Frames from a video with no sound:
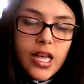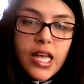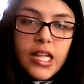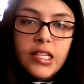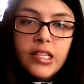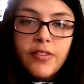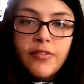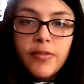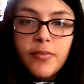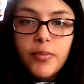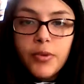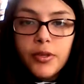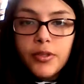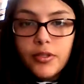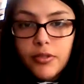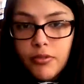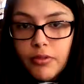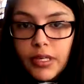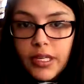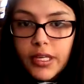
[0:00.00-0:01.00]
I live in
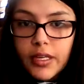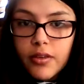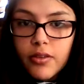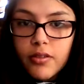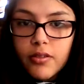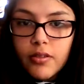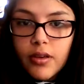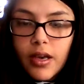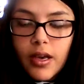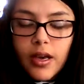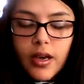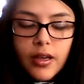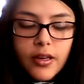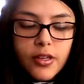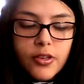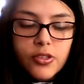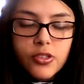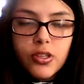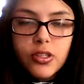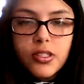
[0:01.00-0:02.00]
Puerto Rico and
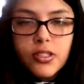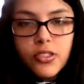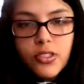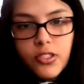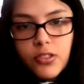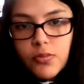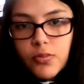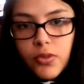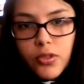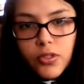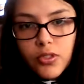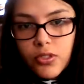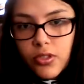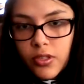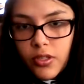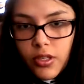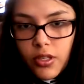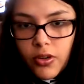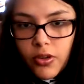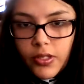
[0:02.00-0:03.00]
usually these books
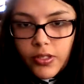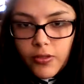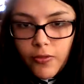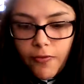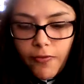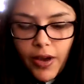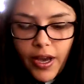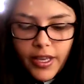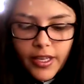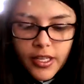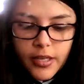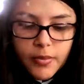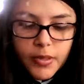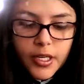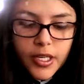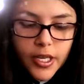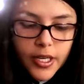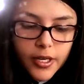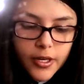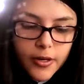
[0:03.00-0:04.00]
you're not going to find them in
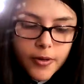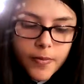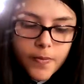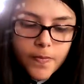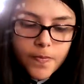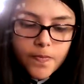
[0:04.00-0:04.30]
here.